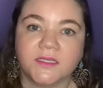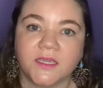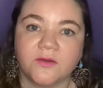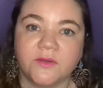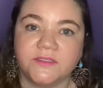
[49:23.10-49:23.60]

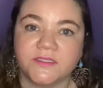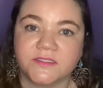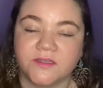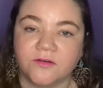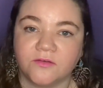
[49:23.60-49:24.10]
Now, in this
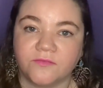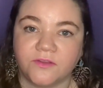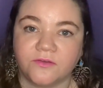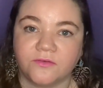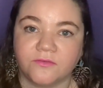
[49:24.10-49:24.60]

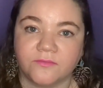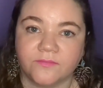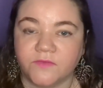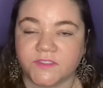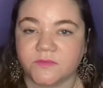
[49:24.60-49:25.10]
interview,
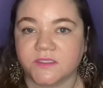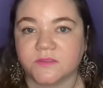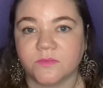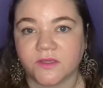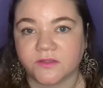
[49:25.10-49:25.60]

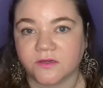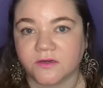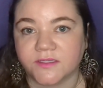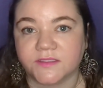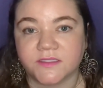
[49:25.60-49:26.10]
Vismaya's mother
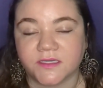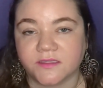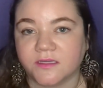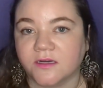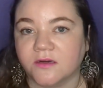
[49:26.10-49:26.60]
is sitting
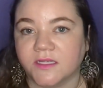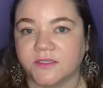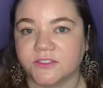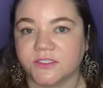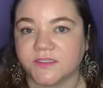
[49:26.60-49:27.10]
there
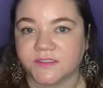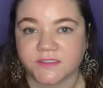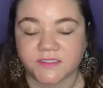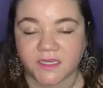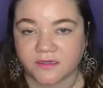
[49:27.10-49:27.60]
and she doesn't
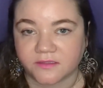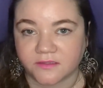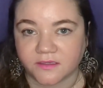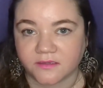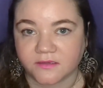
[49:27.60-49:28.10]
say
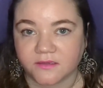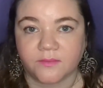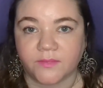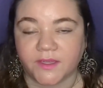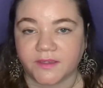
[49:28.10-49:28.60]
anything,
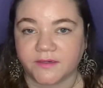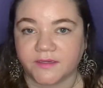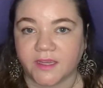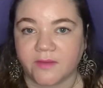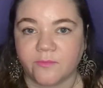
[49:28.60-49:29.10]
but
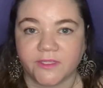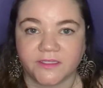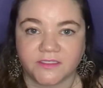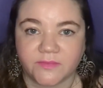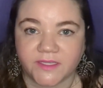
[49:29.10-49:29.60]
I'm
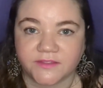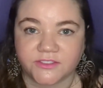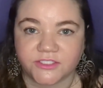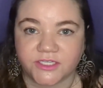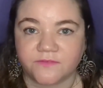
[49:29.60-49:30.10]
willing to bet that
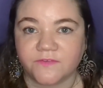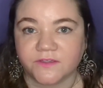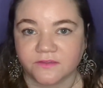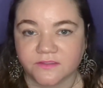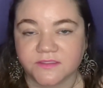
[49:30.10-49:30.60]
she
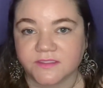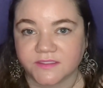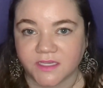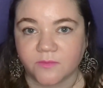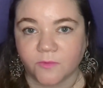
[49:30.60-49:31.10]
feels the
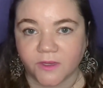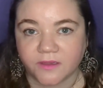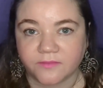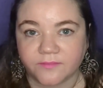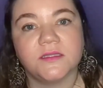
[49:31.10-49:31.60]
same
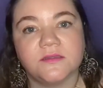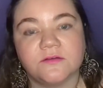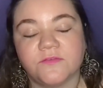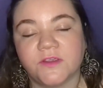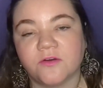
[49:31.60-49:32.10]
way.
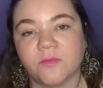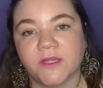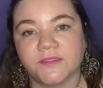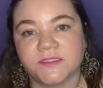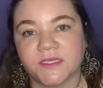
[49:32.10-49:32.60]

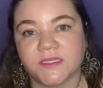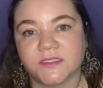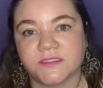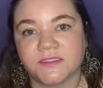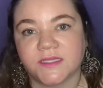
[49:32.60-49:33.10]
Thrivikraman
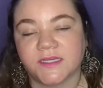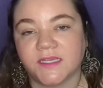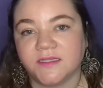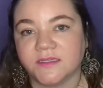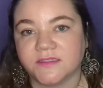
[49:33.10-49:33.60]
says that
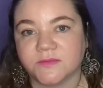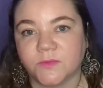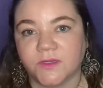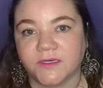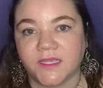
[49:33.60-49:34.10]
he doesn't
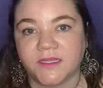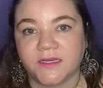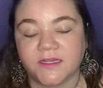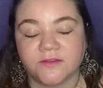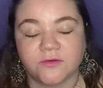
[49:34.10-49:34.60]
want
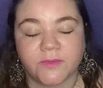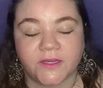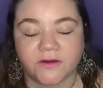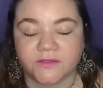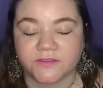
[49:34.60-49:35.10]
any other
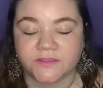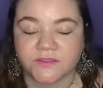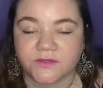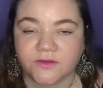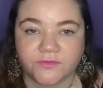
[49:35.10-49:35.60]
parents
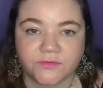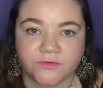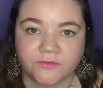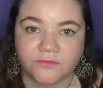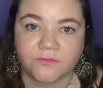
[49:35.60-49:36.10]
to go
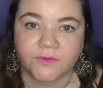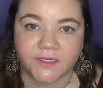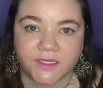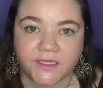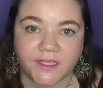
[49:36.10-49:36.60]
through what
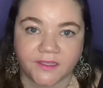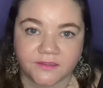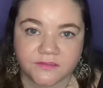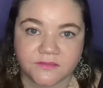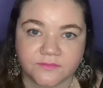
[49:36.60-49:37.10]
he
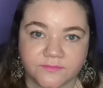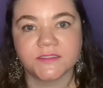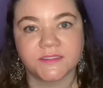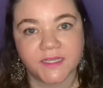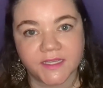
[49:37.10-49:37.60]
has.
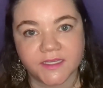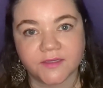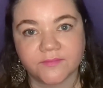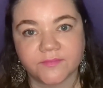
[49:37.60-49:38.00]
Today,